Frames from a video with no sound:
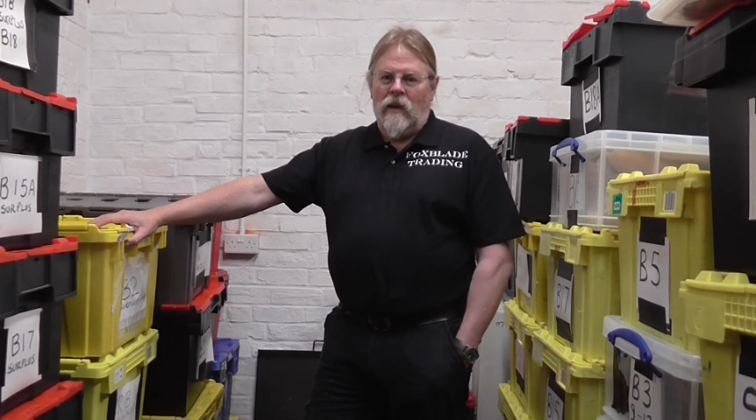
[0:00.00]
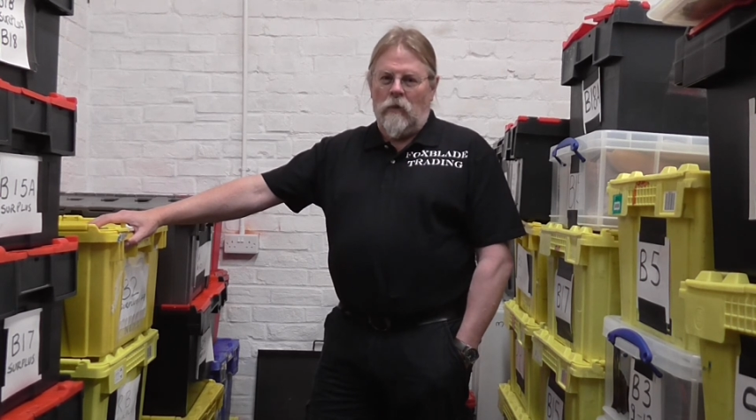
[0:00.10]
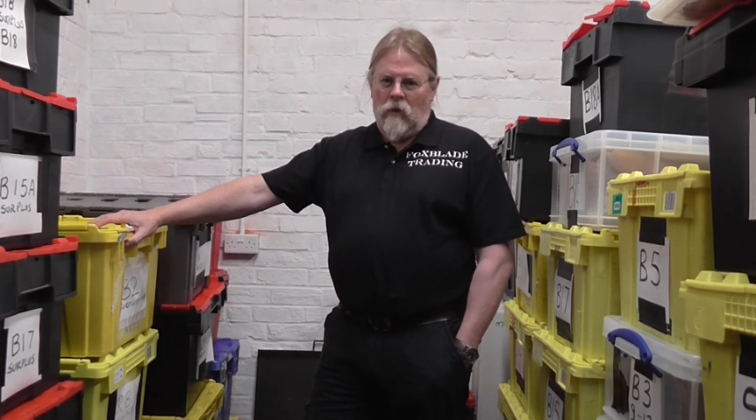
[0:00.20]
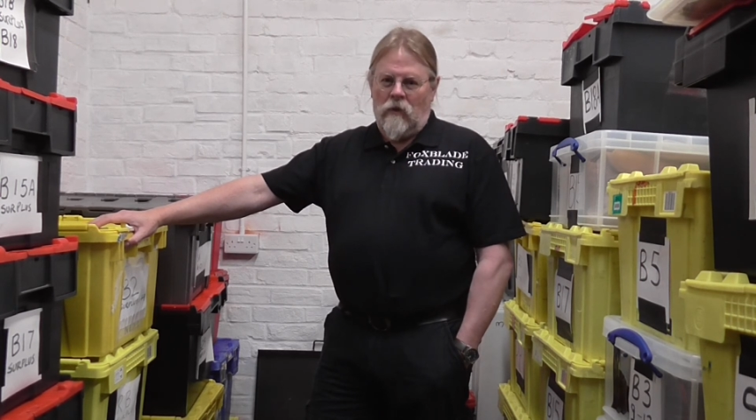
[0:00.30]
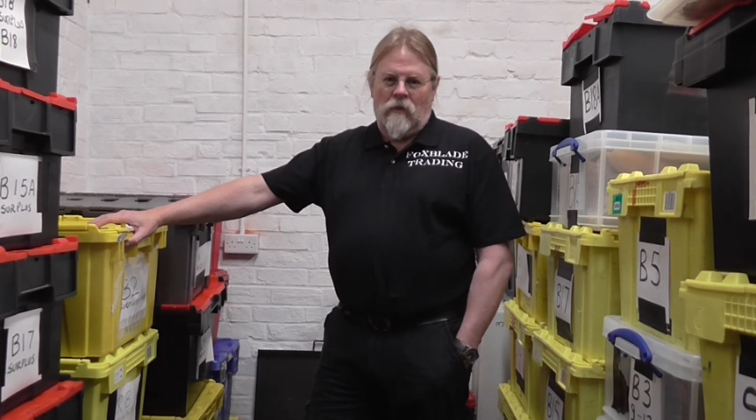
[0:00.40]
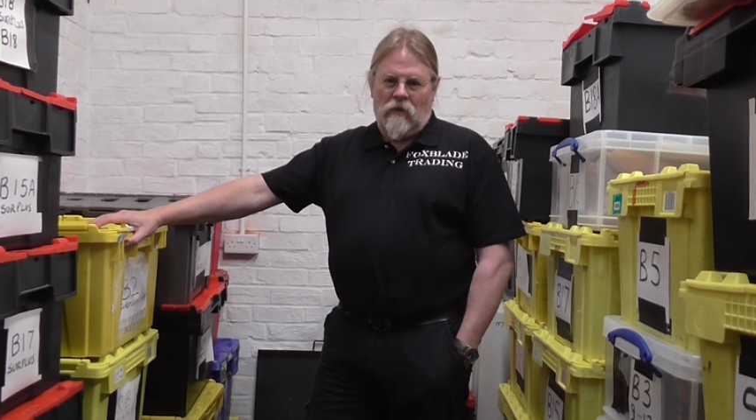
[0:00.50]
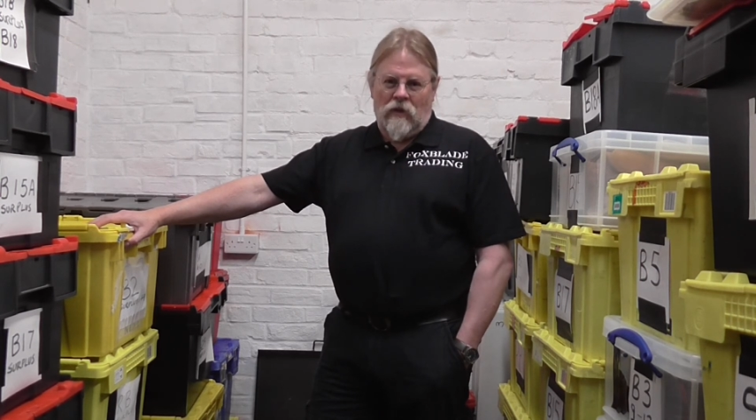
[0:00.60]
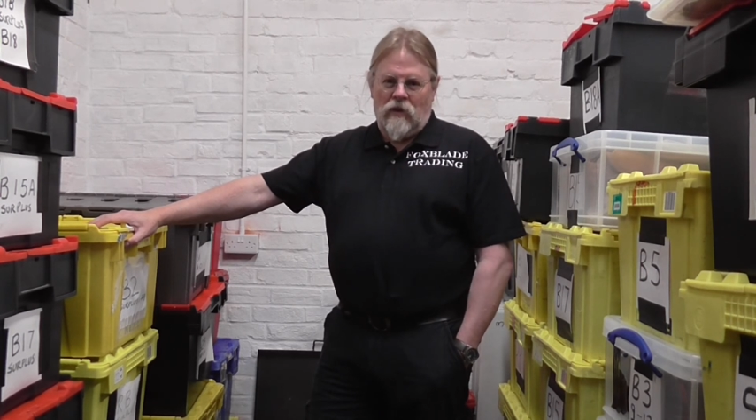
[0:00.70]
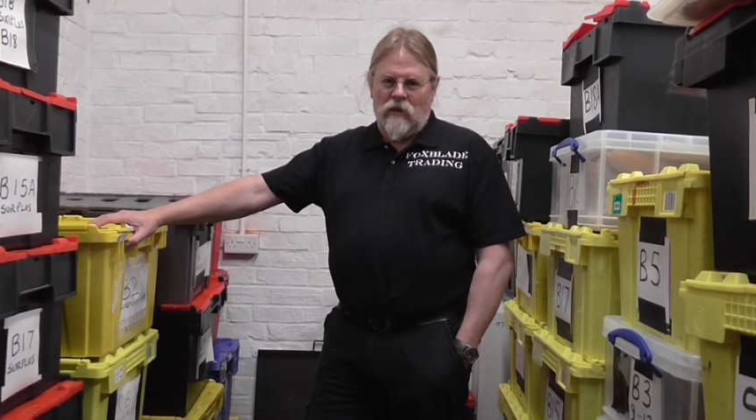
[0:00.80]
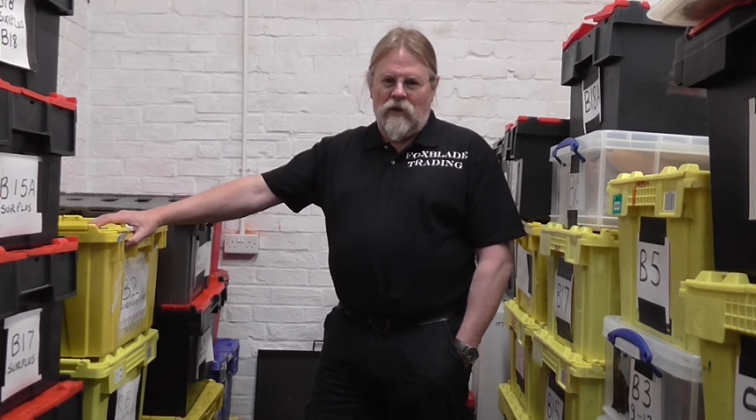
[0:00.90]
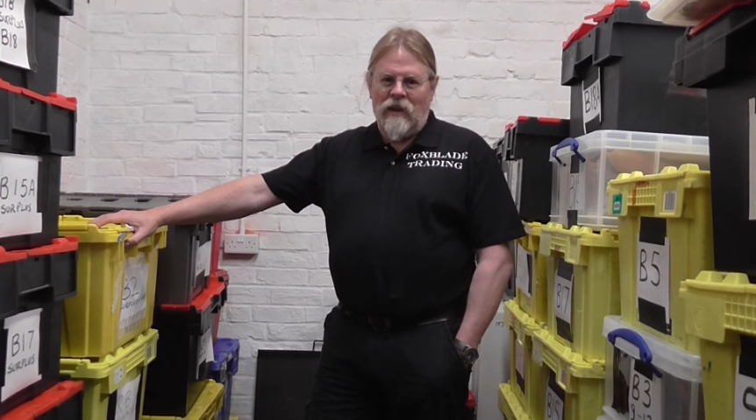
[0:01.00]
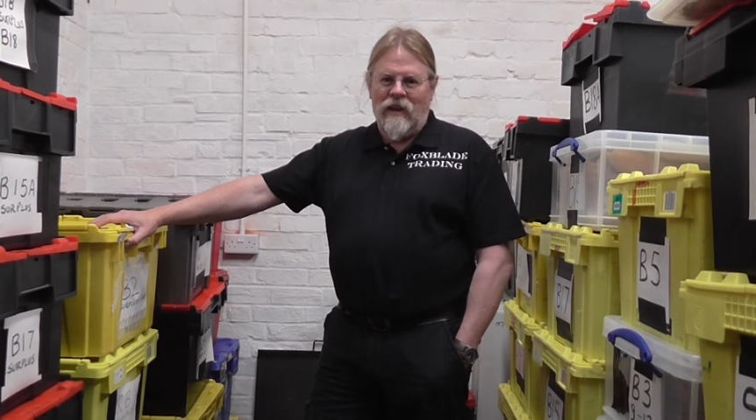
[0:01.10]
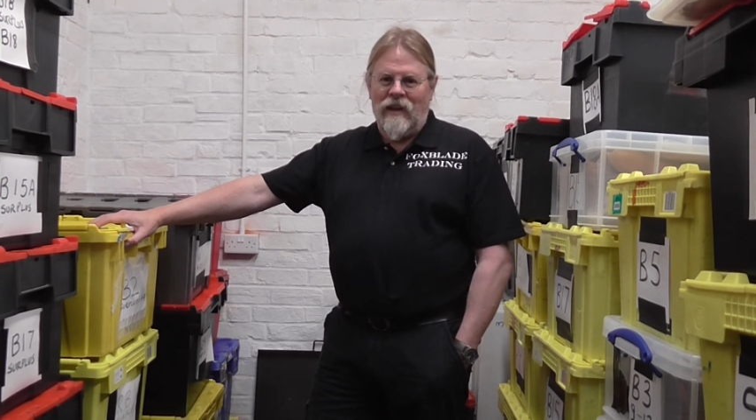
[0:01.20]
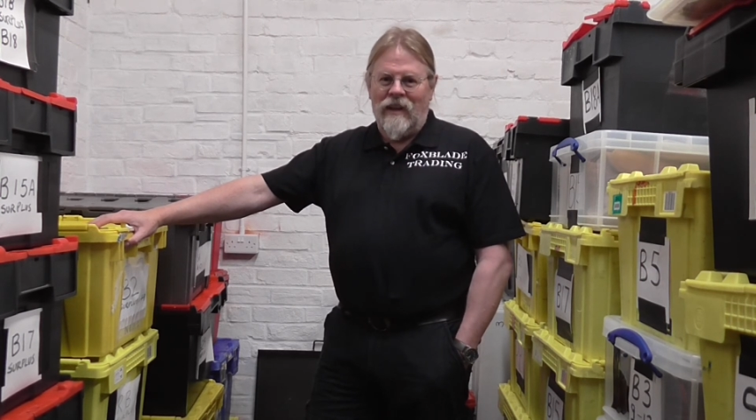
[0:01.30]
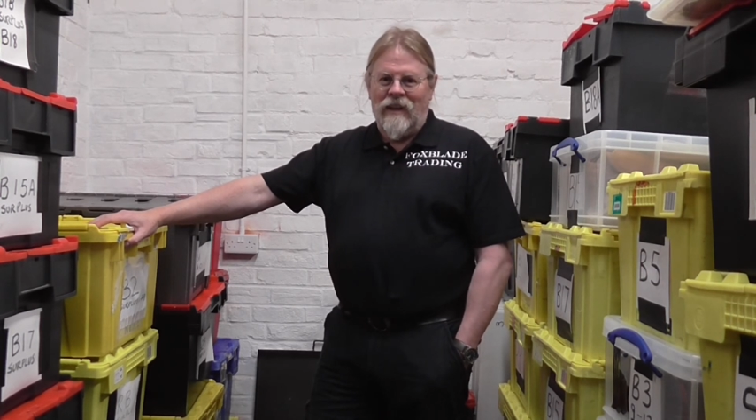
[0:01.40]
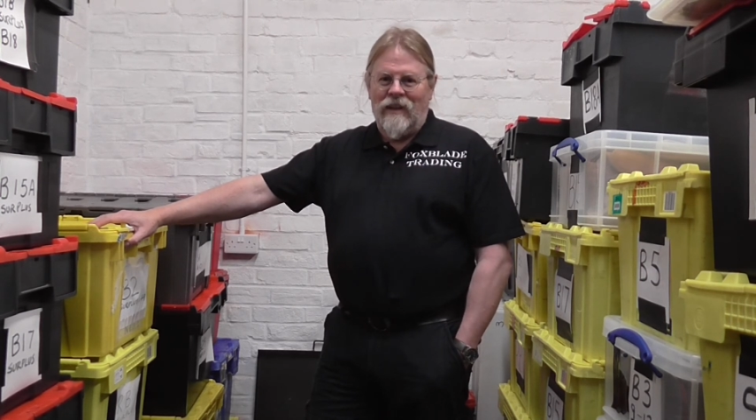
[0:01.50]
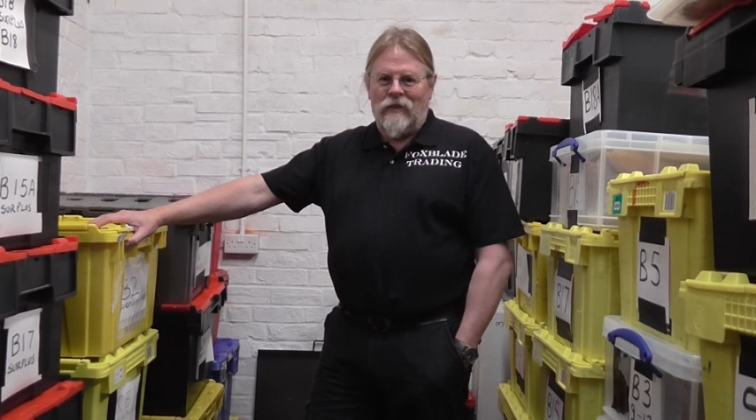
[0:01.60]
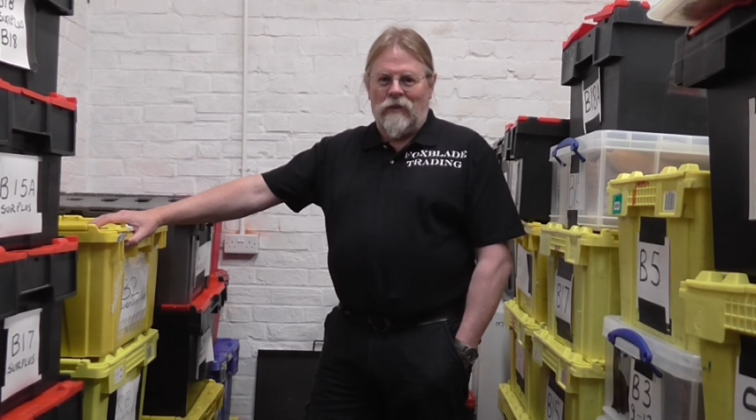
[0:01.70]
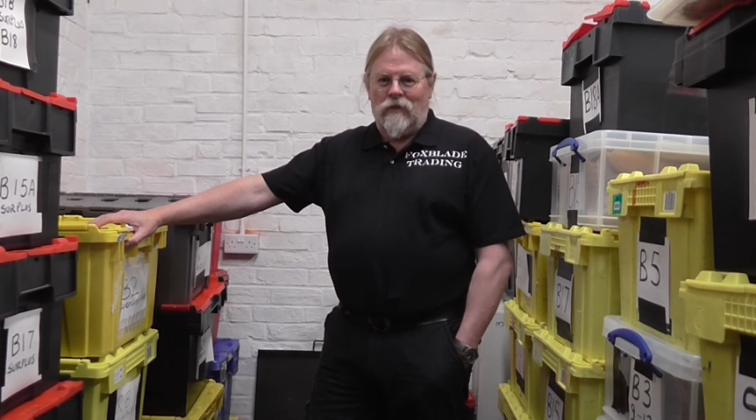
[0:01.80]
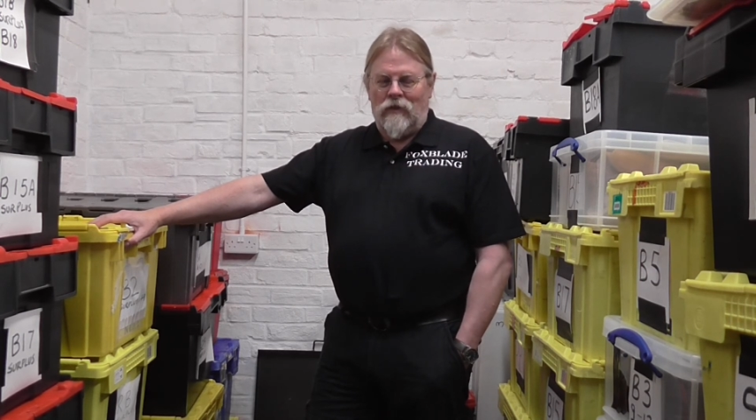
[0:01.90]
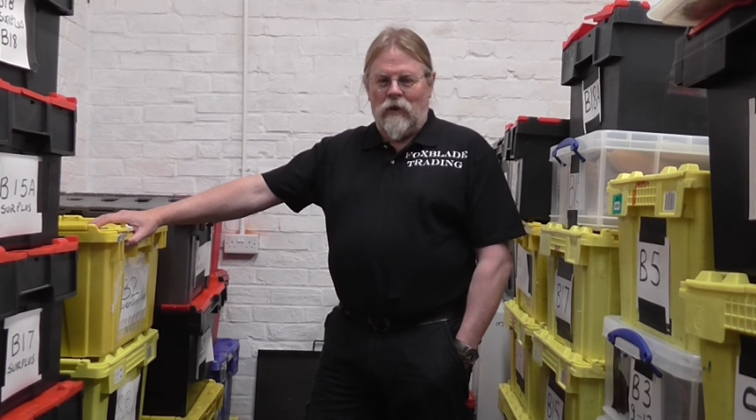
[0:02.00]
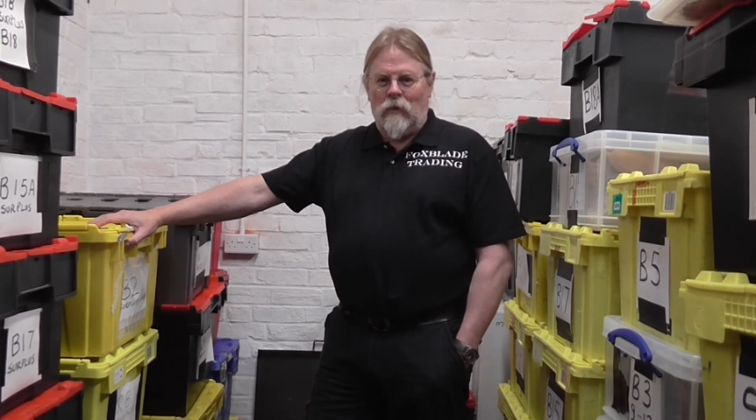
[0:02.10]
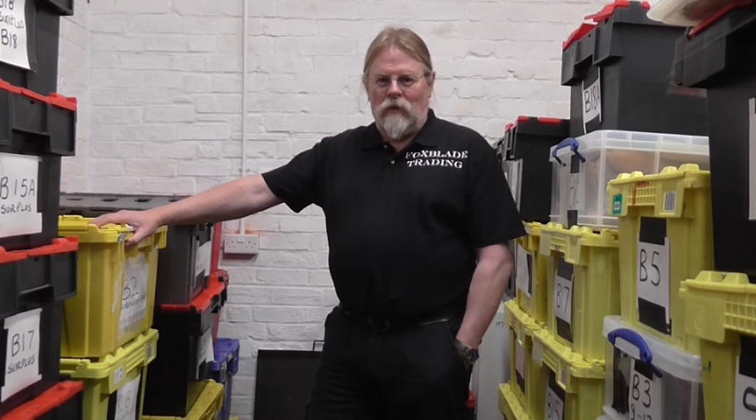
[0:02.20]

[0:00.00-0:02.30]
They weren't very good, so the result